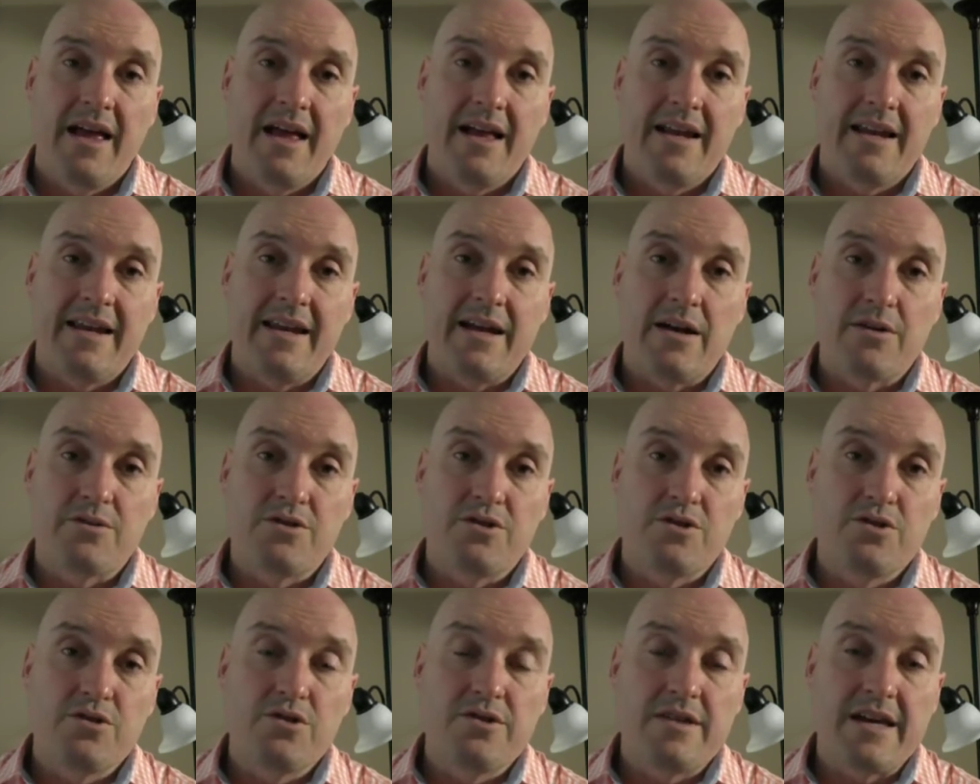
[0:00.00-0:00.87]
Now, to
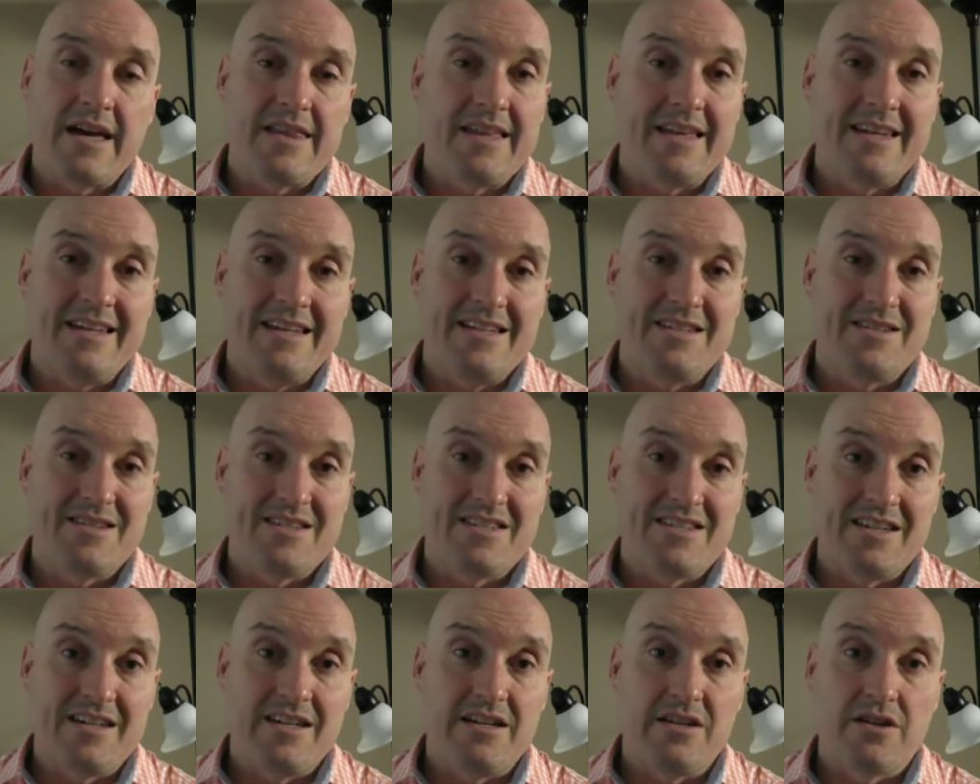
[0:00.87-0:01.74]
do that, they need to
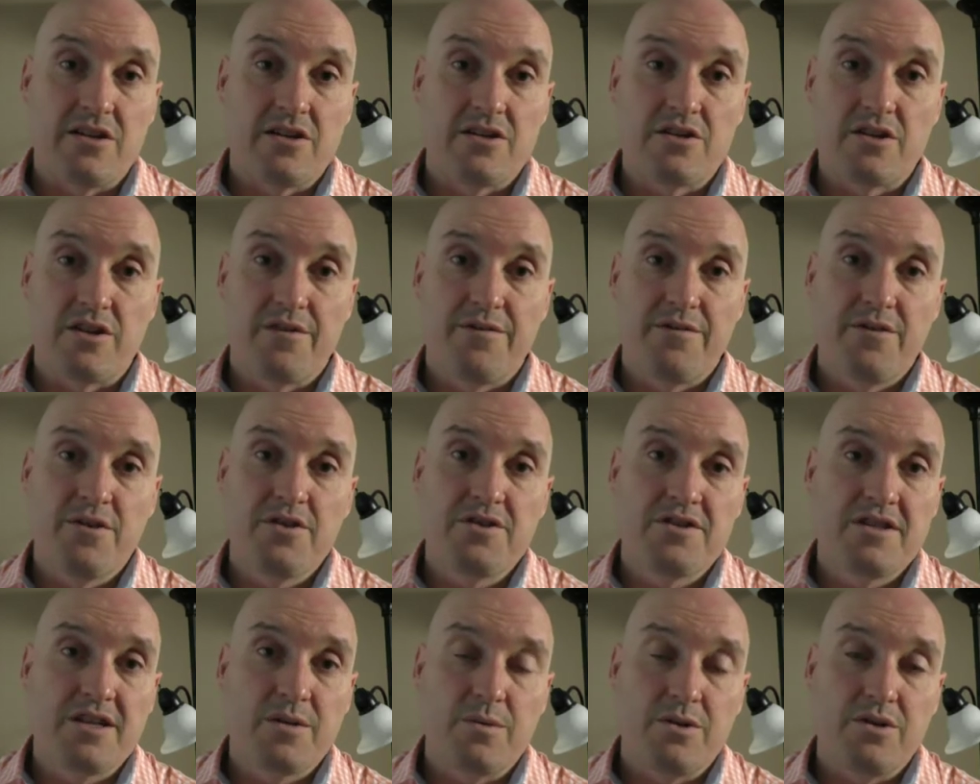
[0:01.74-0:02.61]
see. So the
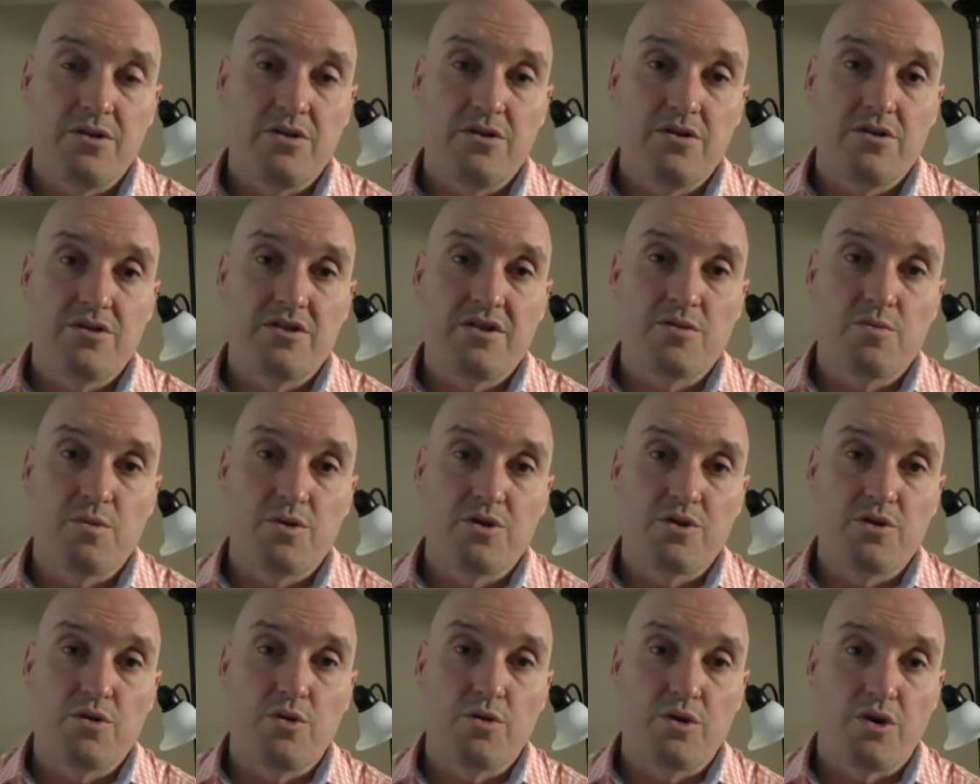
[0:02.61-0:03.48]
first thing we use is
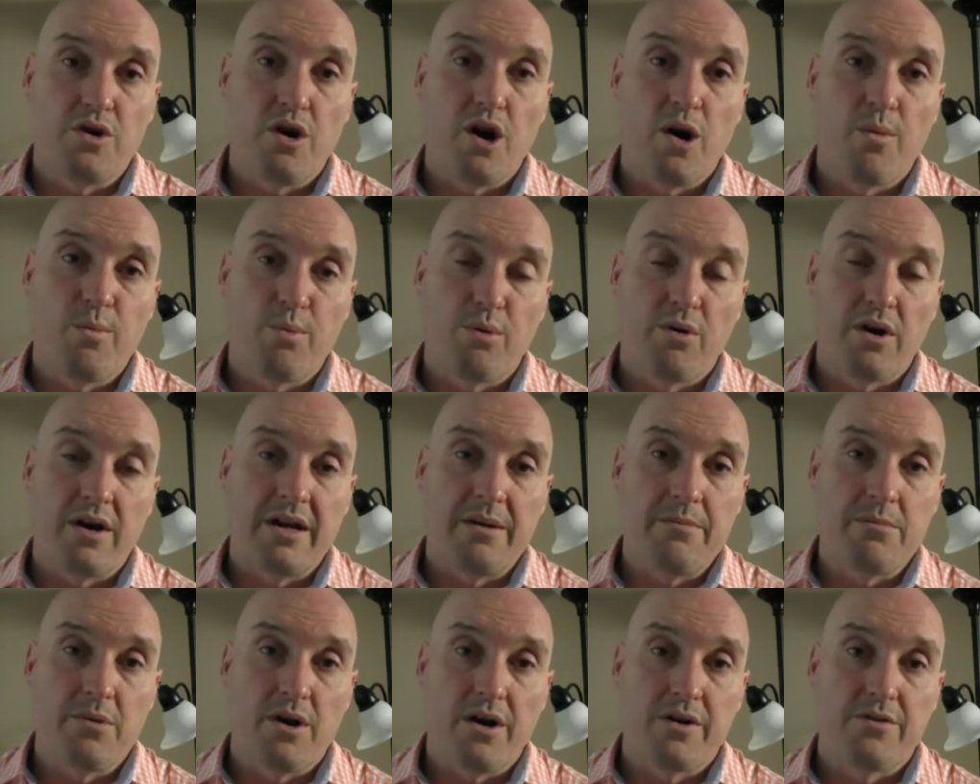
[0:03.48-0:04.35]
what's called an
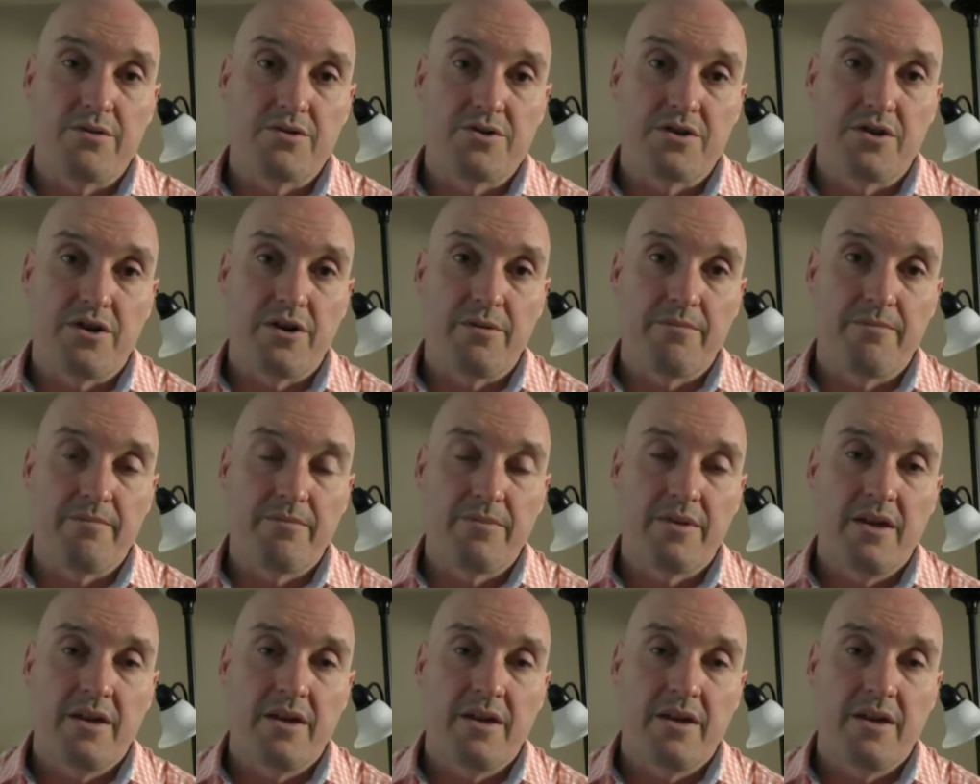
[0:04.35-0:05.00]
operating microscope.